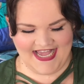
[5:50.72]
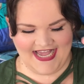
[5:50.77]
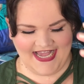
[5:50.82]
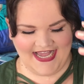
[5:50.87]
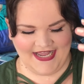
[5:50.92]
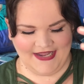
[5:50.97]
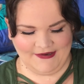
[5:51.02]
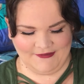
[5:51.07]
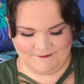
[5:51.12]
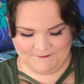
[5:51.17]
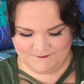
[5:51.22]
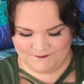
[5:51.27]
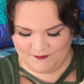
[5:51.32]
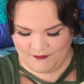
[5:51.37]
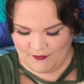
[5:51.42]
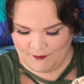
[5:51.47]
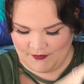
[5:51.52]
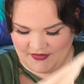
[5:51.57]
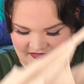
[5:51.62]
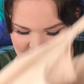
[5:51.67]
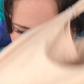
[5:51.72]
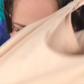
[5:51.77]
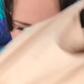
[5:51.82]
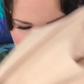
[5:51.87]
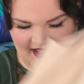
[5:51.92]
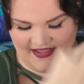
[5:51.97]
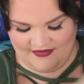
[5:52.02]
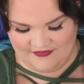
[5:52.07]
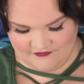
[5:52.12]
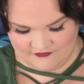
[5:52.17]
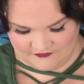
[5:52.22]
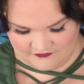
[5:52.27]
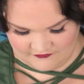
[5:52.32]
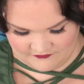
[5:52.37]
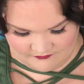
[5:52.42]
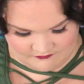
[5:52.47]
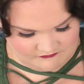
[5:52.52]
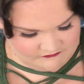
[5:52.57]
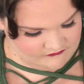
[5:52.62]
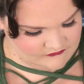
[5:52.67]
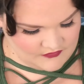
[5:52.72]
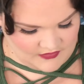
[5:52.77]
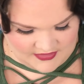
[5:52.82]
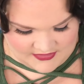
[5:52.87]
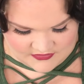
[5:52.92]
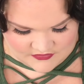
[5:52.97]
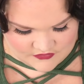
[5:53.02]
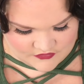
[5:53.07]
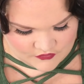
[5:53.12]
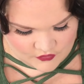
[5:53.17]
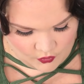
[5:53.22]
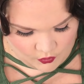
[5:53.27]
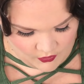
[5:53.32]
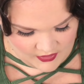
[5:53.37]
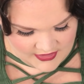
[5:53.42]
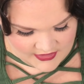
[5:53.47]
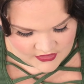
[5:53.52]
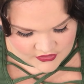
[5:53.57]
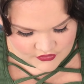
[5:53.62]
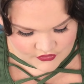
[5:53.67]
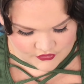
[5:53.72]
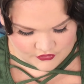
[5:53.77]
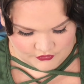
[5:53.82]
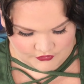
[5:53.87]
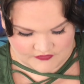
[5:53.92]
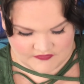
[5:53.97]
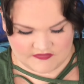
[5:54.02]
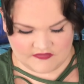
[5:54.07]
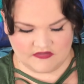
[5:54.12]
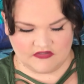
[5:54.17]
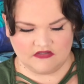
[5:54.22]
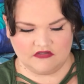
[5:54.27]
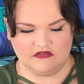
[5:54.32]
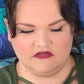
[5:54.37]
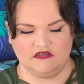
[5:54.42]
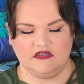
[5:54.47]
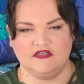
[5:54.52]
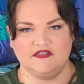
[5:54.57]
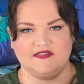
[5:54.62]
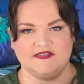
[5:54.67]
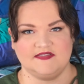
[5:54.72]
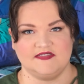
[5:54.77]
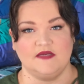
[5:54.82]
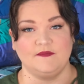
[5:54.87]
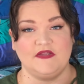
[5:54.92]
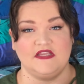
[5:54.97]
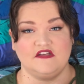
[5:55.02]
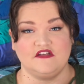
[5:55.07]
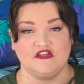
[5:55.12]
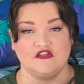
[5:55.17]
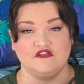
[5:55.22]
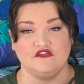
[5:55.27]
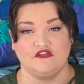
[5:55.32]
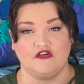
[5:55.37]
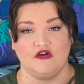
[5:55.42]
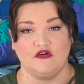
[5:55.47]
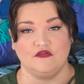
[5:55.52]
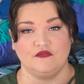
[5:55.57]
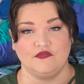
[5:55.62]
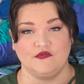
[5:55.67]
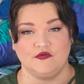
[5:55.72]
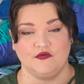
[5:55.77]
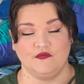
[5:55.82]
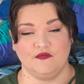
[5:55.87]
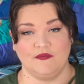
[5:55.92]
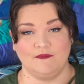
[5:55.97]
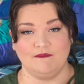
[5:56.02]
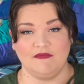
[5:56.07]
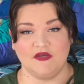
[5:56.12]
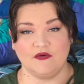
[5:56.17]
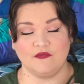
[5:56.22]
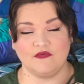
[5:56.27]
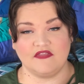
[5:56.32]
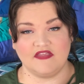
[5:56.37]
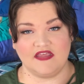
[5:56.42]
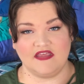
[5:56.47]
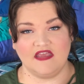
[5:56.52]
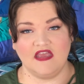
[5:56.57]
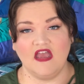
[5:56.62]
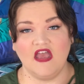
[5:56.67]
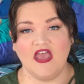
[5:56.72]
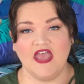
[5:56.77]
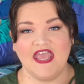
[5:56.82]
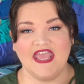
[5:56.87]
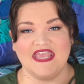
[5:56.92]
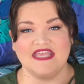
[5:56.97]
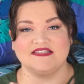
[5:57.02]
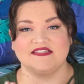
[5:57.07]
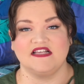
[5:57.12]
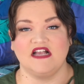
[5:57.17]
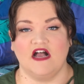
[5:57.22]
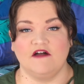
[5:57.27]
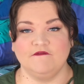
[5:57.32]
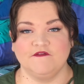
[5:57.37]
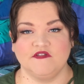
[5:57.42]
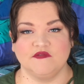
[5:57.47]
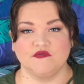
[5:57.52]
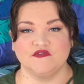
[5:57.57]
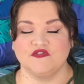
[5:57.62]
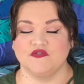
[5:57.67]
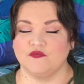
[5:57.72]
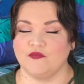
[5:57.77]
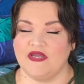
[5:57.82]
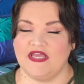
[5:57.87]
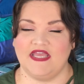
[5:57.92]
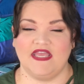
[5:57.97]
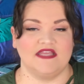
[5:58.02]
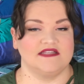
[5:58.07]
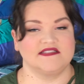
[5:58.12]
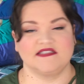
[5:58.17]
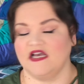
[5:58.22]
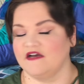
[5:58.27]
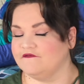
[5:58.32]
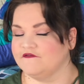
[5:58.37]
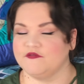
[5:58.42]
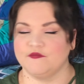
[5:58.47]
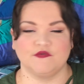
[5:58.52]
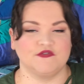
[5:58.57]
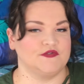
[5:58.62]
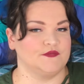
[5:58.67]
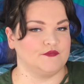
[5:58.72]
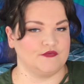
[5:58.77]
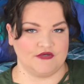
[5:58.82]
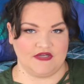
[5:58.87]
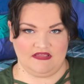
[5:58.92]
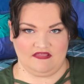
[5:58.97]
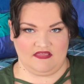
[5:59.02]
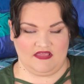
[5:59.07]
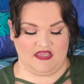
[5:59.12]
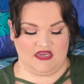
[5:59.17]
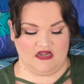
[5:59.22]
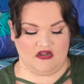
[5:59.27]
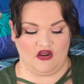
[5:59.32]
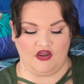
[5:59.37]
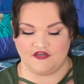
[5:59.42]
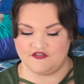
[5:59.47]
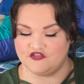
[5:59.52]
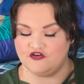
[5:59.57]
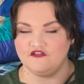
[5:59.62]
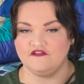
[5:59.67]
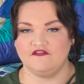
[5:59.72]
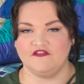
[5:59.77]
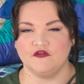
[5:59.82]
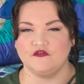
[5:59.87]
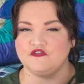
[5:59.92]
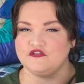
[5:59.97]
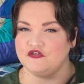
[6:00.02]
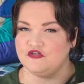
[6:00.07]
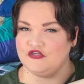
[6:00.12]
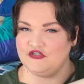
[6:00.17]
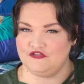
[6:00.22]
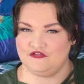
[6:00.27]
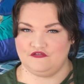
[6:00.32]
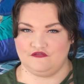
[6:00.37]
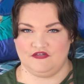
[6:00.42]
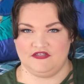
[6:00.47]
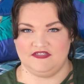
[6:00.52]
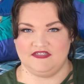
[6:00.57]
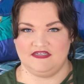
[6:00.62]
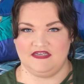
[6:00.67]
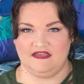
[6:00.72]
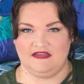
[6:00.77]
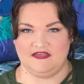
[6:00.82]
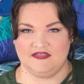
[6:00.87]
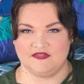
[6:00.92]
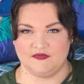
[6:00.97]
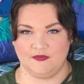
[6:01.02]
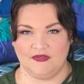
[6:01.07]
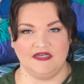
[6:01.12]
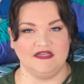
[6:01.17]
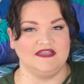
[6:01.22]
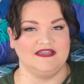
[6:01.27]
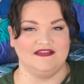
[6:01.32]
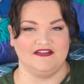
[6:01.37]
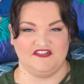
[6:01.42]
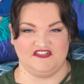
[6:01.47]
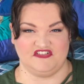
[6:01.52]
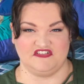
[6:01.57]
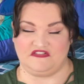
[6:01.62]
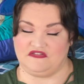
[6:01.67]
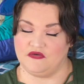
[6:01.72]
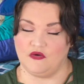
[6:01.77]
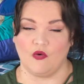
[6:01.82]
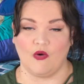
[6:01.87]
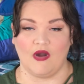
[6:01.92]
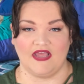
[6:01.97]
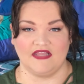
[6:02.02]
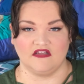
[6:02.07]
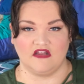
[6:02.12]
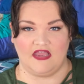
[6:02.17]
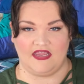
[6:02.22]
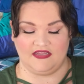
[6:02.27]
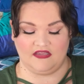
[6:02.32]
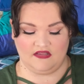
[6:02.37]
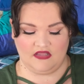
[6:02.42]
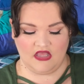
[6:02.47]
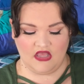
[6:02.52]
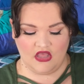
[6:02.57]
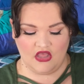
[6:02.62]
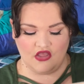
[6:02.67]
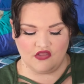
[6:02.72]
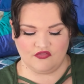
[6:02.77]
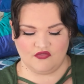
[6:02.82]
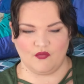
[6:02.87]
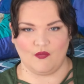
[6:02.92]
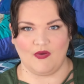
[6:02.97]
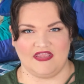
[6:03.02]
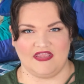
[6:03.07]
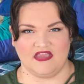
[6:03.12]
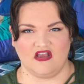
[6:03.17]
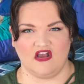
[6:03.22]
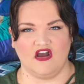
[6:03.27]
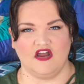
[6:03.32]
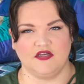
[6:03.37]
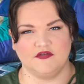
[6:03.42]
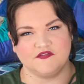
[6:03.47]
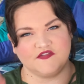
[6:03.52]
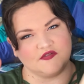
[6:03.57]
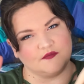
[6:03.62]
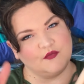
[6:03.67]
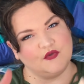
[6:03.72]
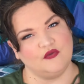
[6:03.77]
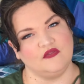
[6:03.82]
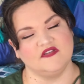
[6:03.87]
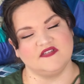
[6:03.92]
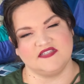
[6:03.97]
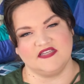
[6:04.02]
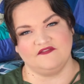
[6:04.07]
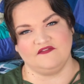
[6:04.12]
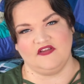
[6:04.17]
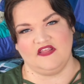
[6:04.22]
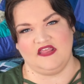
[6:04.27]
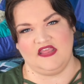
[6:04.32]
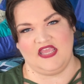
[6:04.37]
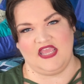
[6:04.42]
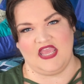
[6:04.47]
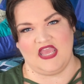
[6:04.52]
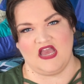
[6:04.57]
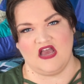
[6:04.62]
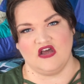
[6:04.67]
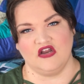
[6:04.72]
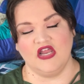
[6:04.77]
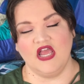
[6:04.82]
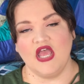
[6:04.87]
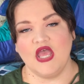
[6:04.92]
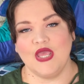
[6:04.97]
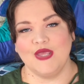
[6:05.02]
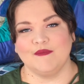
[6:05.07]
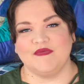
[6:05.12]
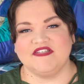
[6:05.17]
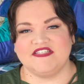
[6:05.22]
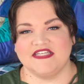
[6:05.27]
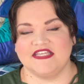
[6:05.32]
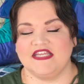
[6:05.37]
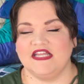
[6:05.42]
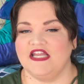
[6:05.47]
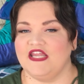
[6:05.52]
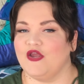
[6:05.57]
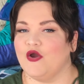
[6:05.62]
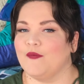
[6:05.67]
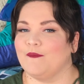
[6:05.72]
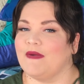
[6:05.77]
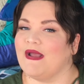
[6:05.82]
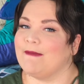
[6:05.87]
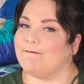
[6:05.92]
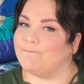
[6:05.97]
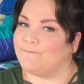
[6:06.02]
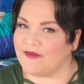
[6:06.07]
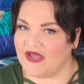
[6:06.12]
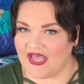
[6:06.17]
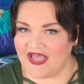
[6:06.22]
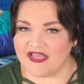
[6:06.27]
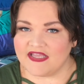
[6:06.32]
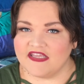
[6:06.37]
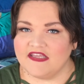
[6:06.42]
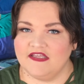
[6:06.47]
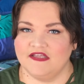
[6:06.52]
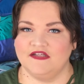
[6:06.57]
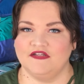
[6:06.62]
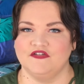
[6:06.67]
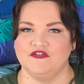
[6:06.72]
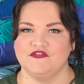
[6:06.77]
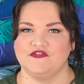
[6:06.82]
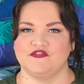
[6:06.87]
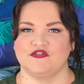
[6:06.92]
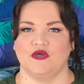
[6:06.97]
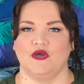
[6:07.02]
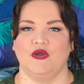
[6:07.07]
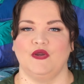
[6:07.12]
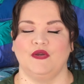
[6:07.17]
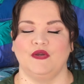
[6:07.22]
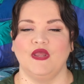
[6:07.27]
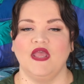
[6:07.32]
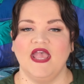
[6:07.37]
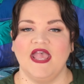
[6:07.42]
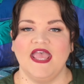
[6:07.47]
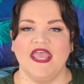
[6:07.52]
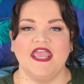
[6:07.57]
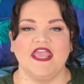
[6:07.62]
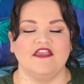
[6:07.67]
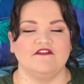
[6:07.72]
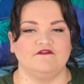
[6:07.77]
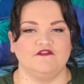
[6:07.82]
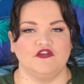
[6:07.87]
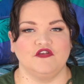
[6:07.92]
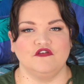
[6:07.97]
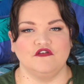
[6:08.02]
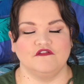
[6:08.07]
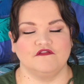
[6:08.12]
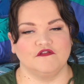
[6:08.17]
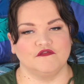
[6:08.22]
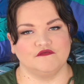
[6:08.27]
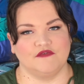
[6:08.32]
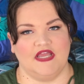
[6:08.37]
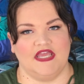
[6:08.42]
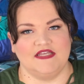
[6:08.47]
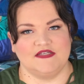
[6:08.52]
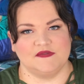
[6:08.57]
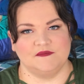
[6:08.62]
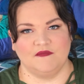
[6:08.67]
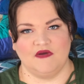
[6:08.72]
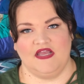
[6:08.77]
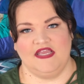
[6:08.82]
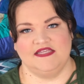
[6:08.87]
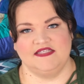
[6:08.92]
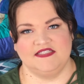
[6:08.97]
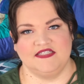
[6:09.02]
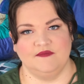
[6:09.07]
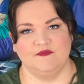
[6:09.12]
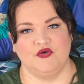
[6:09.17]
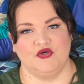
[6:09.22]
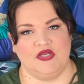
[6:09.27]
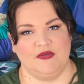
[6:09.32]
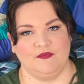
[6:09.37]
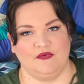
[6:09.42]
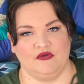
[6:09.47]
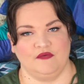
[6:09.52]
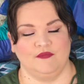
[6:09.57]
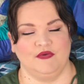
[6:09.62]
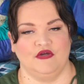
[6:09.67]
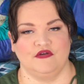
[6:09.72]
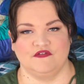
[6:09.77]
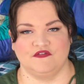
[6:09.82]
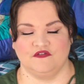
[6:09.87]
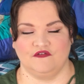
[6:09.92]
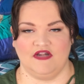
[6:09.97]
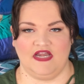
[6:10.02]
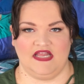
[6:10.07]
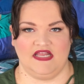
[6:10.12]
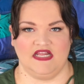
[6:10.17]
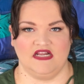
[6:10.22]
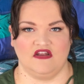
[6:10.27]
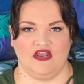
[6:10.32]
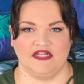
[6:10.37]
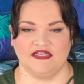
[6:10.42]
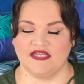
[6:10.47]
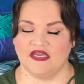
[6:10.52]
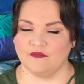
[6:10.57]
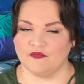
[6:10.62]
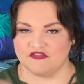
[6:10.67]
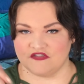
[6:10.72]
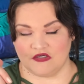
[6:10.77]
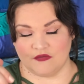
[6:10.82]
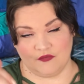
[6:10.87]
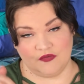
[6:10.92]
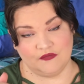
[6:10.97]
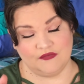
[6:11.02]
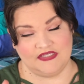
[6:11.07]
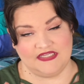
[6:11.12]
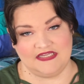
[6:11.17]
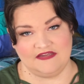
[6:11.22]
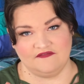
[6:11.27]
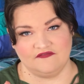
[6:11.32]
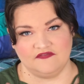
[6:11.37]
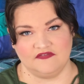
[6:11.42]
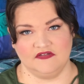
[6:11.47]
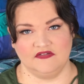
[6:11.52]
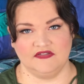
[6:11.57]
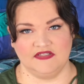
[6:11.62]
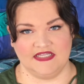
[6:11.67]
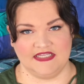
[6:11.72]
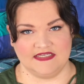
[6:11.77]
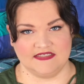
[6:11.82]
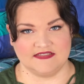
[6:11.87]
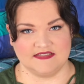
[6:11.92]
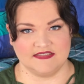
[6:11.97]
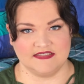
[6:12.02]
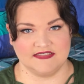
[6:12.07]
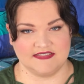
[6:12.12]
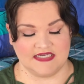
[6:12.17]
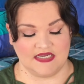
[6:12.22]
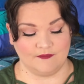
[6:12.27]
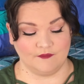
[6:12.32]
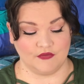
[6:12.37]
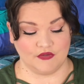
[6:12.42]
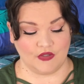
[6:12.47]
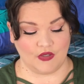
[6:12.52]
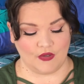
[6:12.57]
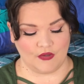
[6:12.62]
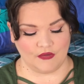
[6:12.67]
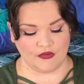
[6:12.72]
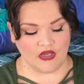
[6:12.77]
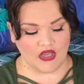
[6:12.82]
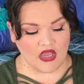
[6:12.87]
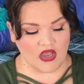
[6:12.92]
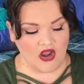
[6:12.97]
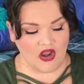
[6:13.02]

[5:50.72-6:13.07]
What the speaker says: But they have like quite a good stomach control through the middle there. It's comfortable to wear, it's comfortable to breathe in. I don't feel too constricted in this one. I just quite like the it kind of smooths everything out, particularly on my back. So if you've read my Dear Body blog post or anything like that, which I will leave linked down below,